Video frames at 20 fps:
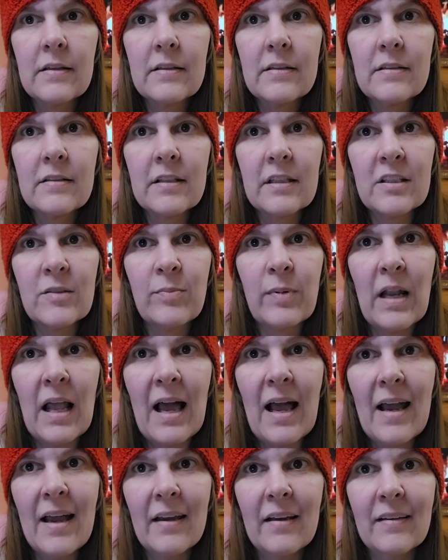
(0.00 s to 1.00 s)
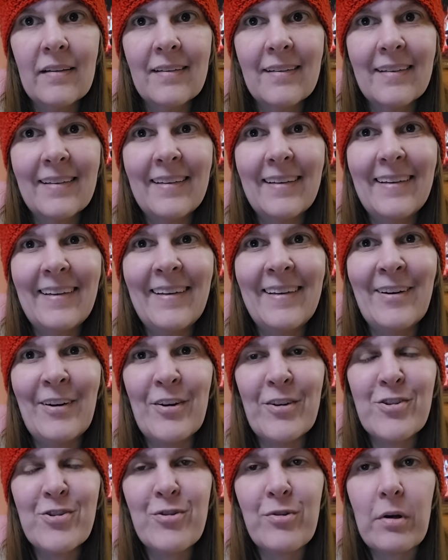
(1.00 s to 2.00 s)
six ply in
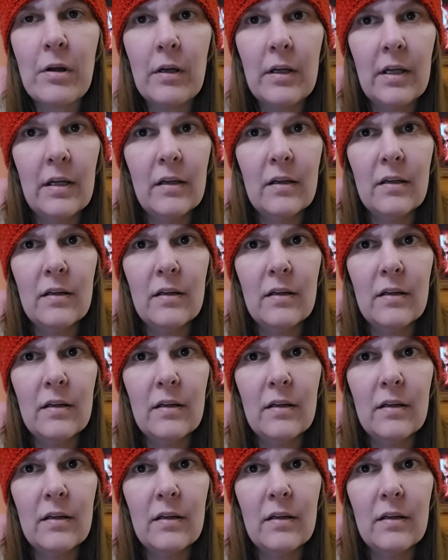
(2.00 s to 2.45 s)
Australia.